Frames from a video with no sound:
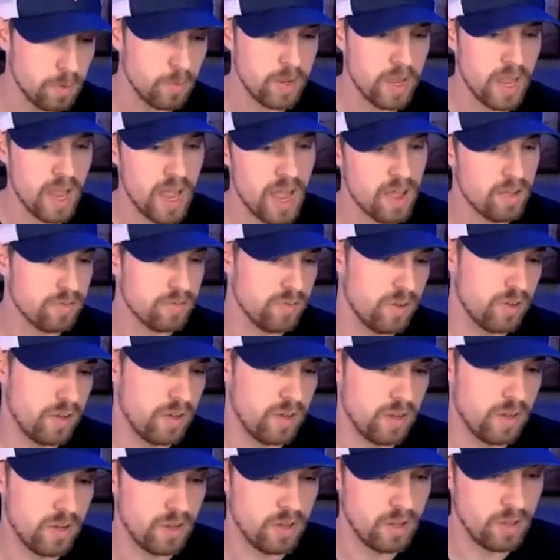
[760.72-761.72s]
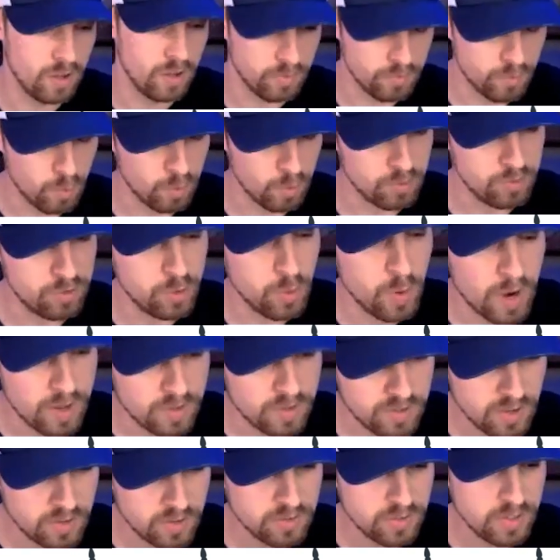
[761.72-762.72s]
but we have, of course, UI
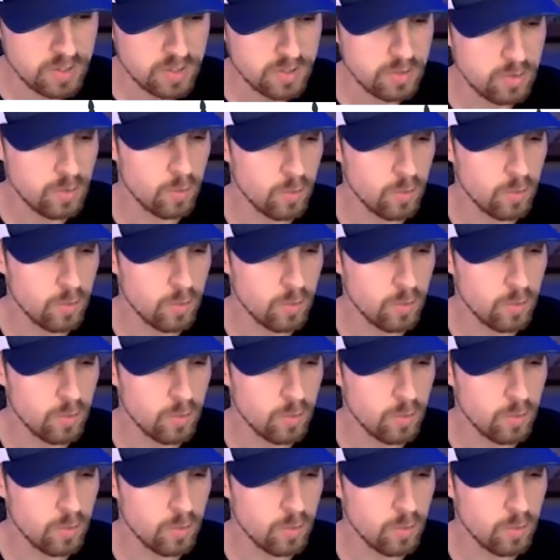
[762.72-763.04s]
testing,